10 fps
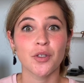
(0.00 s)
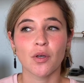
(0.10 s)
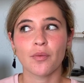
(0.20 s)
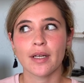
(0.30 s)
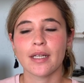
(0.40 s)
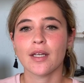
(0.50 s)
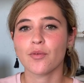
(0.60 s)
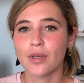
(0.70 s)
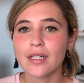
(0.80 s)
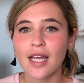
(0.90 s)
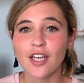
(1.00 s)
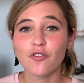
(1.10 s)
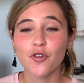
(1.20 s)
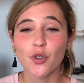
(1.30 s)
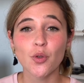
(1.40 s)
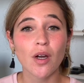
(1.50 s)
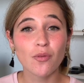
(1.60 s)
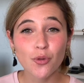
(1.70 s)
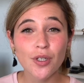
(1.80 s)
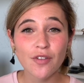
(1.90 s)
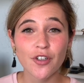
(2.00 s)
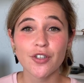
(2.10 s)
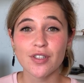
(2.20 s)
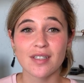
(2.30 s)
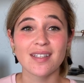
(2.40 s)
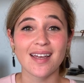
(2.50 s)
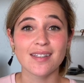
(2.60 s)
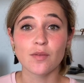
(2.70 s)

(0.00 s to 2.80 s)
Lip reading: you already in real life, who are rooting for your success,